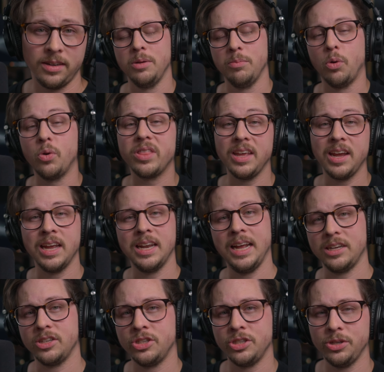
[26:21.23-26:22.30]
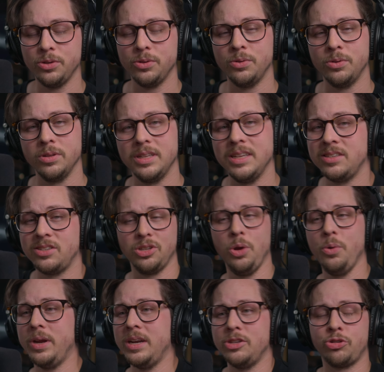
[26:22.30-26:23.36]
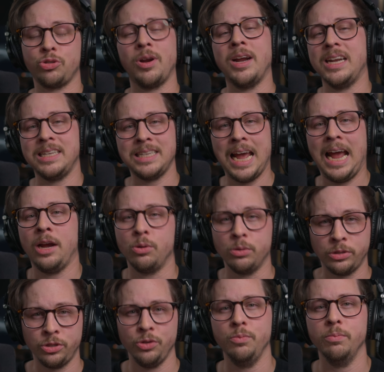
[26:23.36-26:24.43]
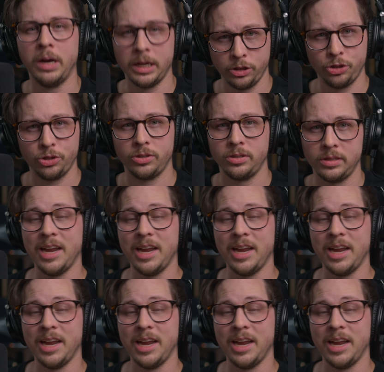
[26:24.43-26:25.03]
But with the Connect 2, the Slogan is trying to tackle too much.